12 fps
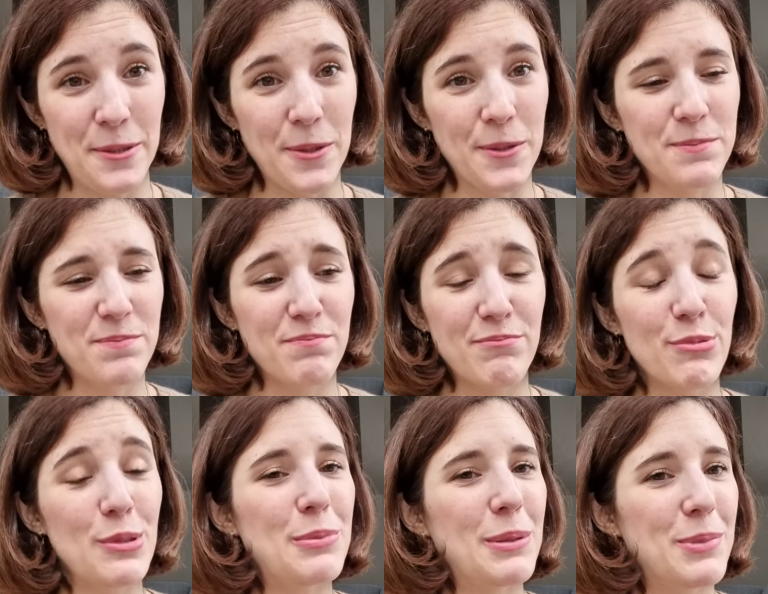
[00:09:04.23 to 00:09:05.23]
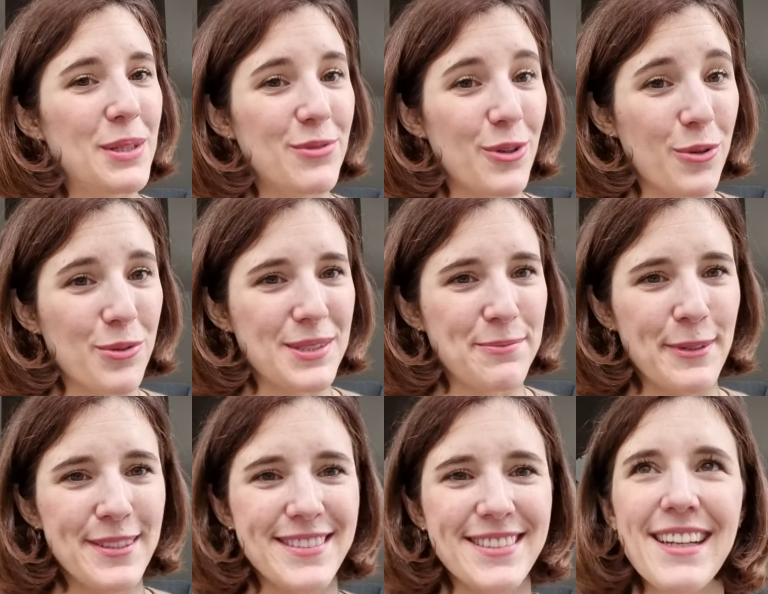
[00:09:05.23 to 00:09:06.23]
year, probably for
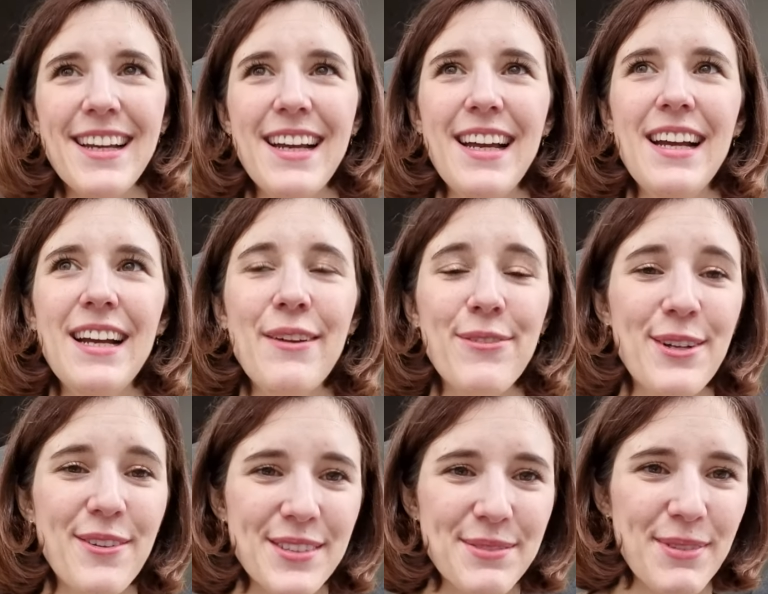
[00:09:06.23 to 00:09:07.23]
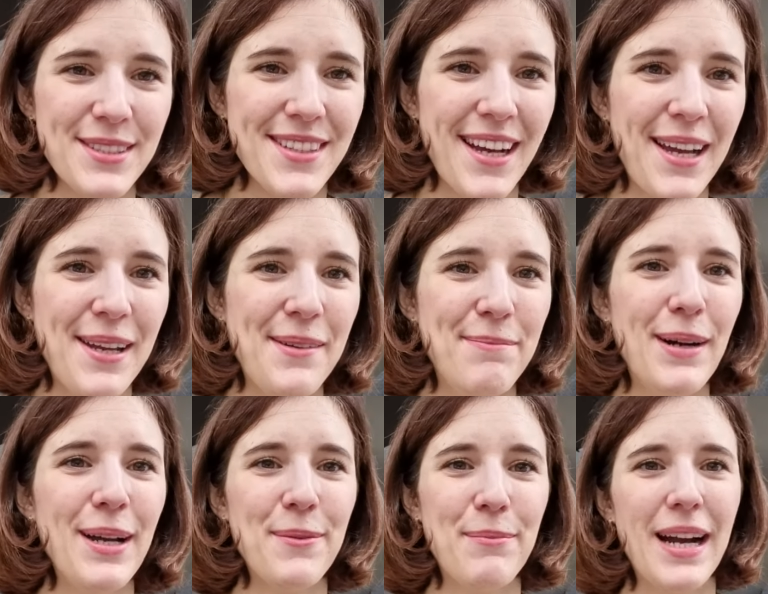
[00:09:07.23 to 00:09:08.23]
Christmas. Every Christmas I
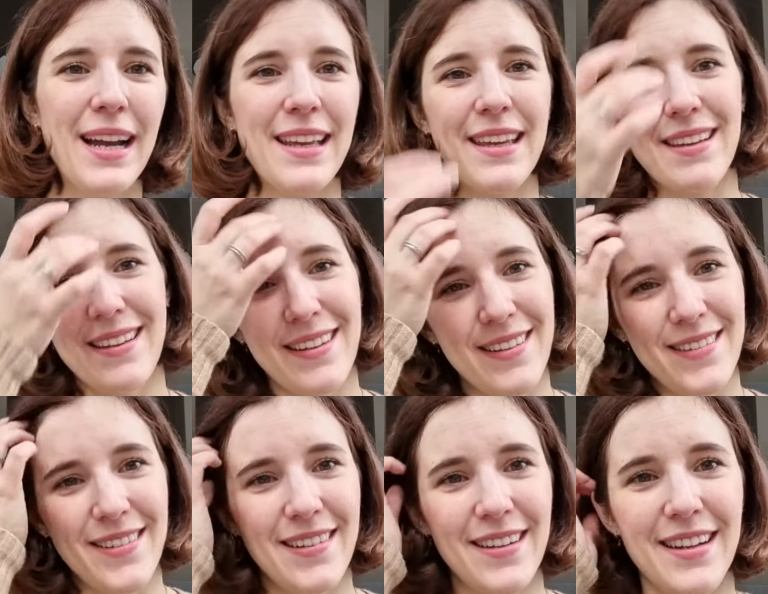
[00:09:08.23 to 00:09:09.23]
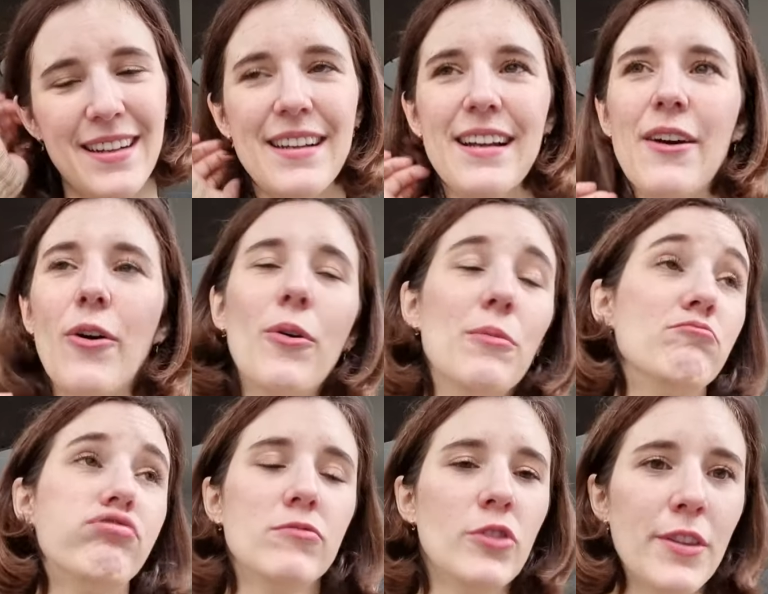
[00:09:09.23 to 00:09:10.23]
buy a bag, or
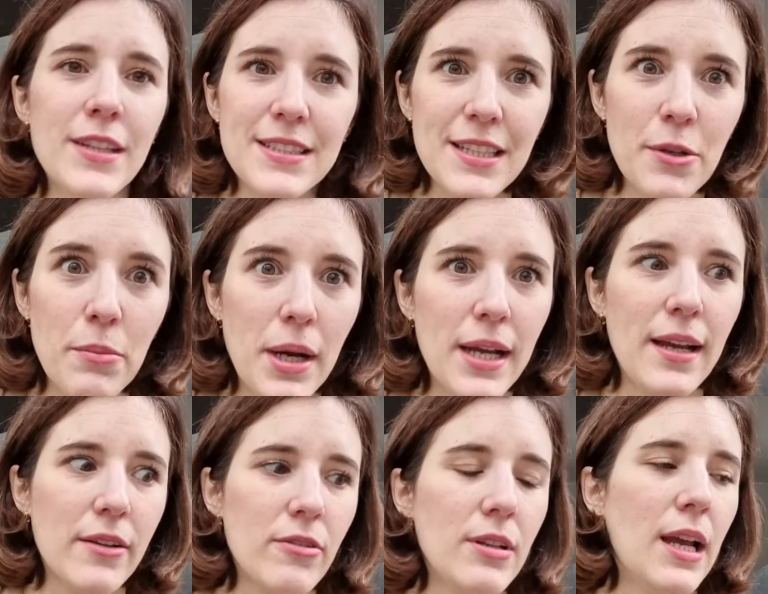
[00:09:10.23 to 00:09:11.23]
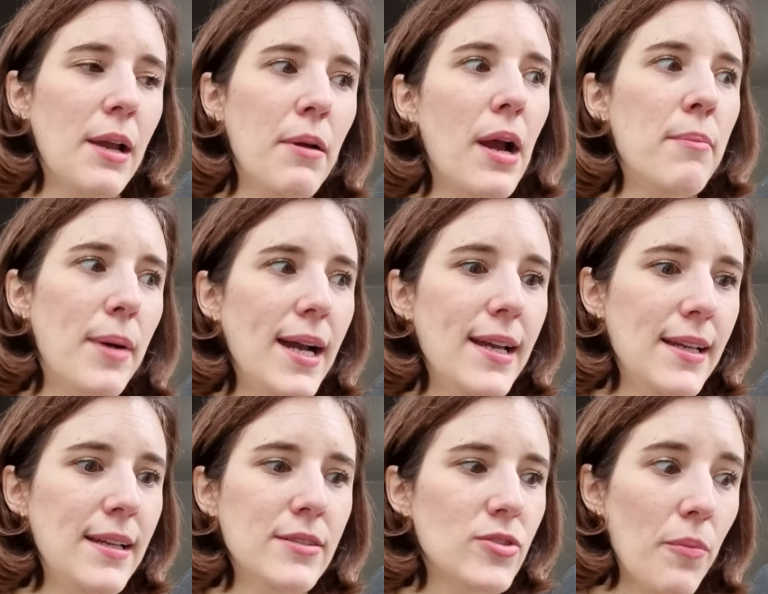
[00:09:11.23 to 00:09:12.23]
not necessarily a bag actually, I
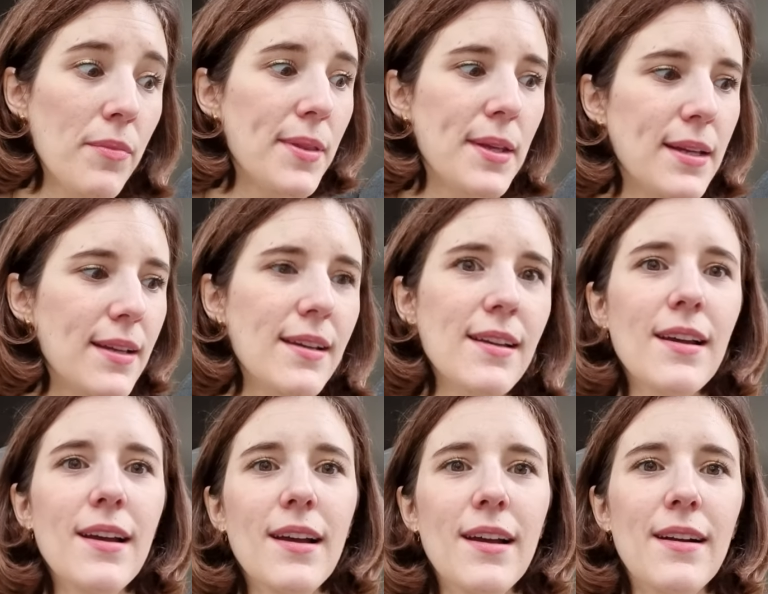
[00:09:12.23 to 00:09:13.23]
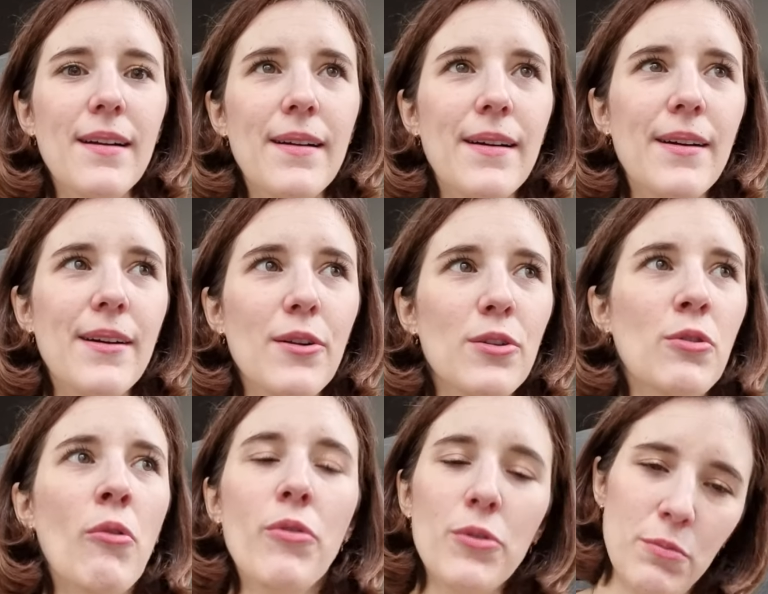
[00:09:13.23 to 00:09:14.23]
buy something,
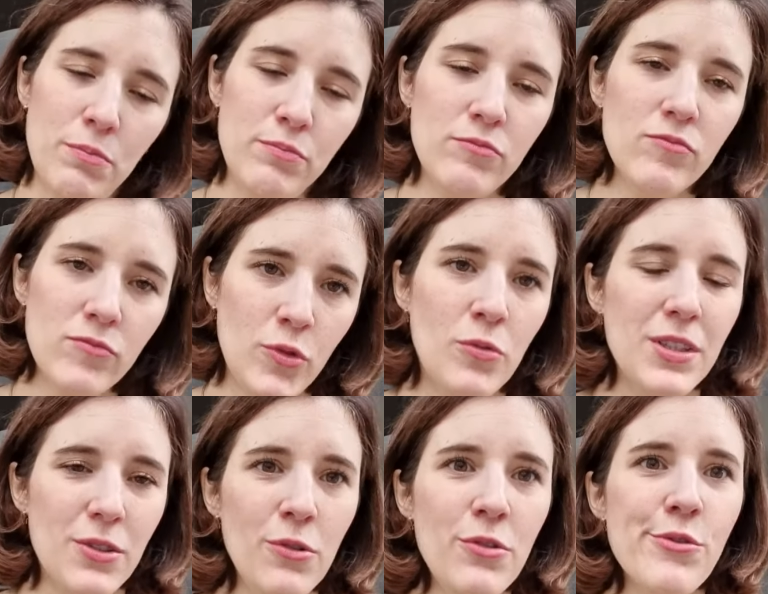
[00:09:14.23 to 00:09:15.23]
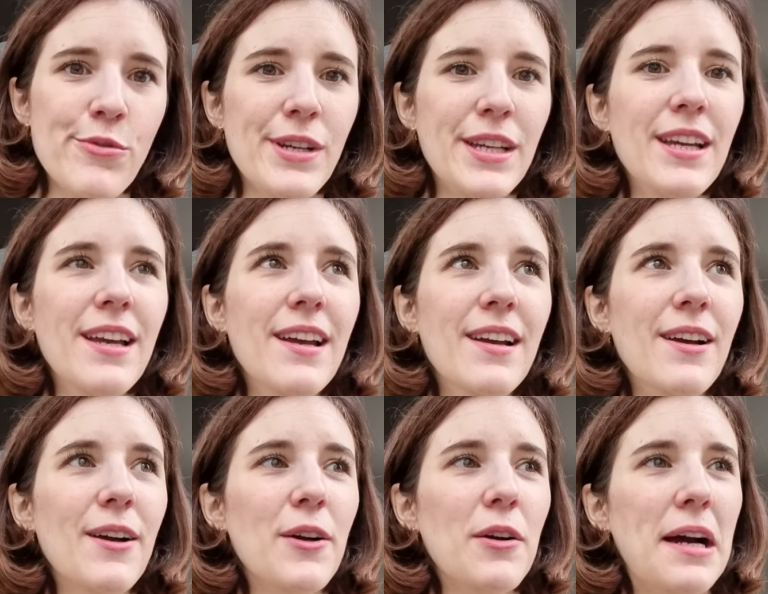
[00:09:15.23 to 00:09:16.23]
often towards luxury,
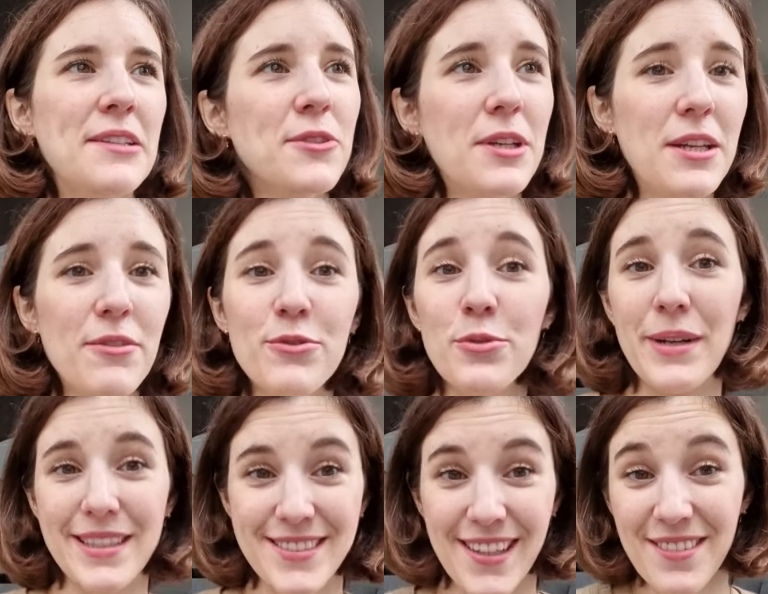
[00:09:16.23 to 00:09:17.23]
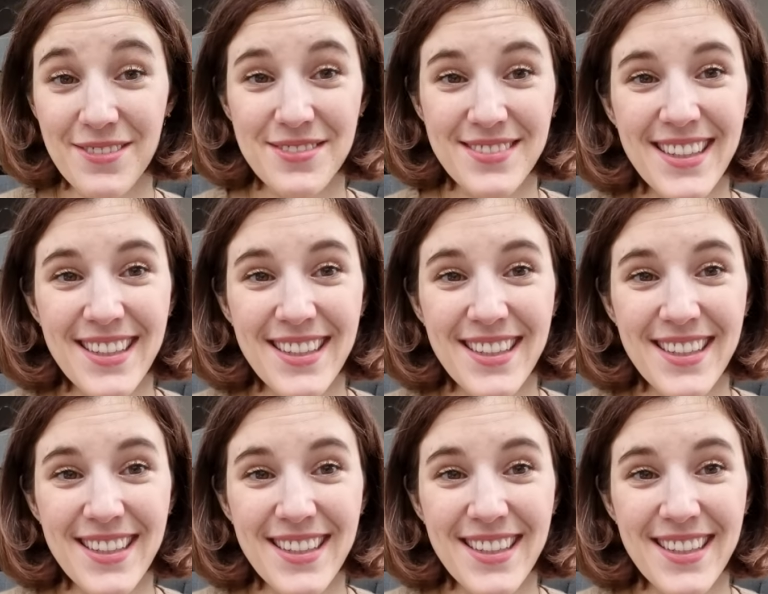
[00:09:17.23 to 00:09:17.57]
as a gift to myself.